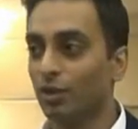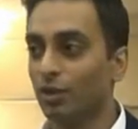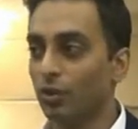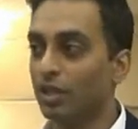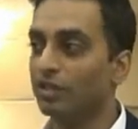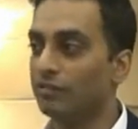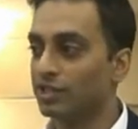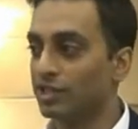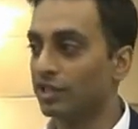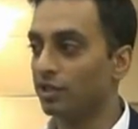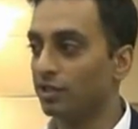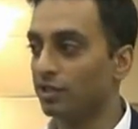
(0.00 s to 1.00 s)
who lives
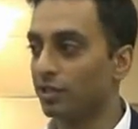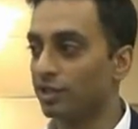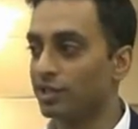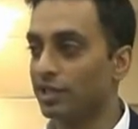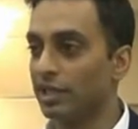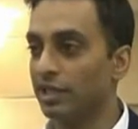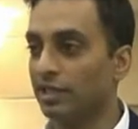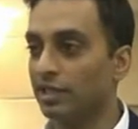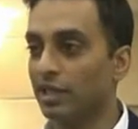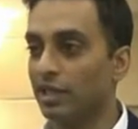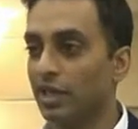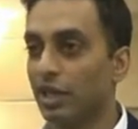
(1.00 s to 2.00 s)
in New York City,
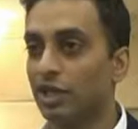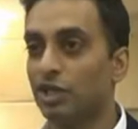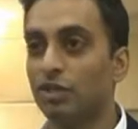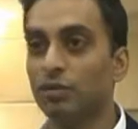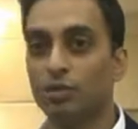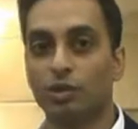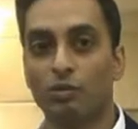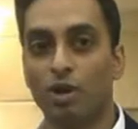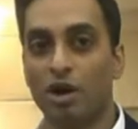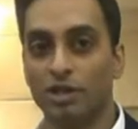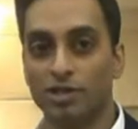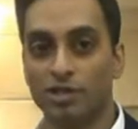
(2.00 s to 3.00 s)
a huge
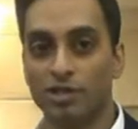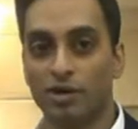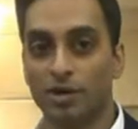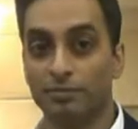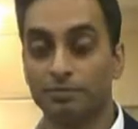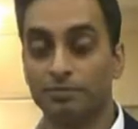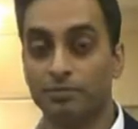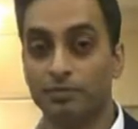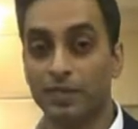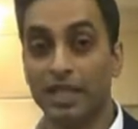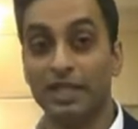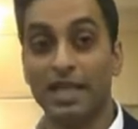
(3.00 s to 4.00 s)
rock star
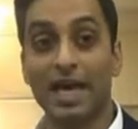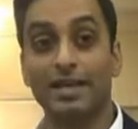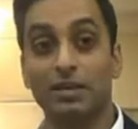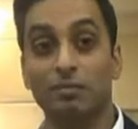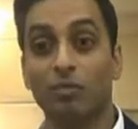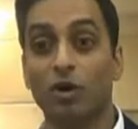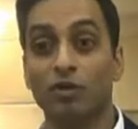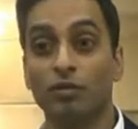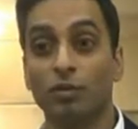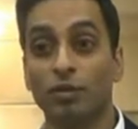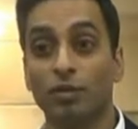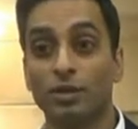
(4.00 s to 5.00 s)
in that part of
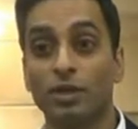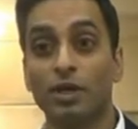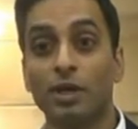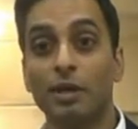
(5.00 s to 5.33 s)
the world.